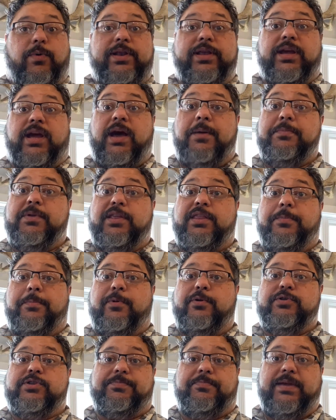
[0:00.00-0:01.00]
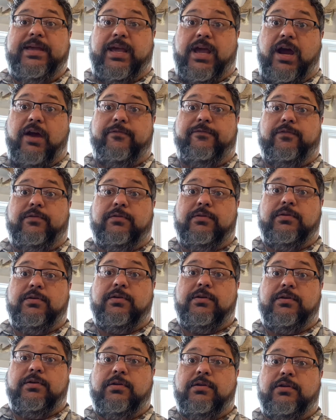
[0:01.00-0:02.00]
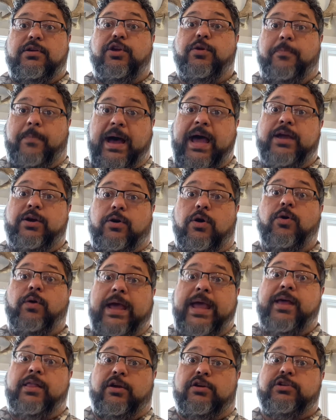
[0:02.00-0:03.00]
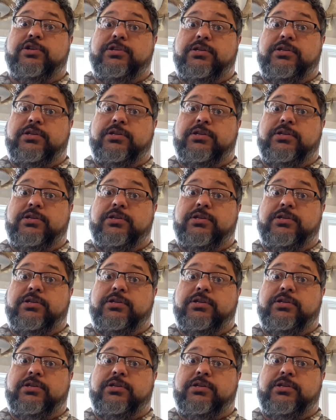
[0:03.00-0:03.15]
come to the Moose, be careful. You might grow antlers.